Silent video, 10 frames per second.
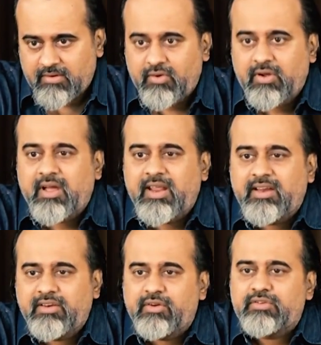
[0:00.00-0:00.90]
to
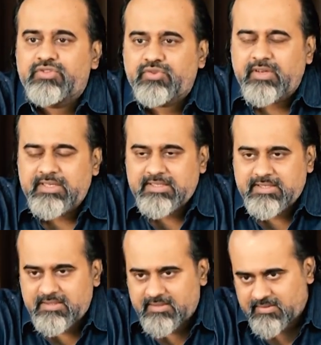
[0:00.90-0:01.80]
correct your
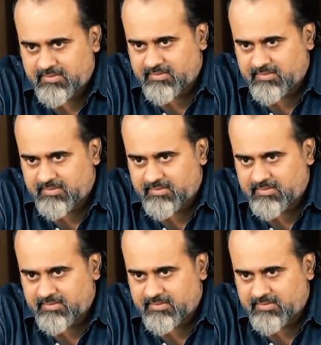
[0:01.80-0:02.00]
choice.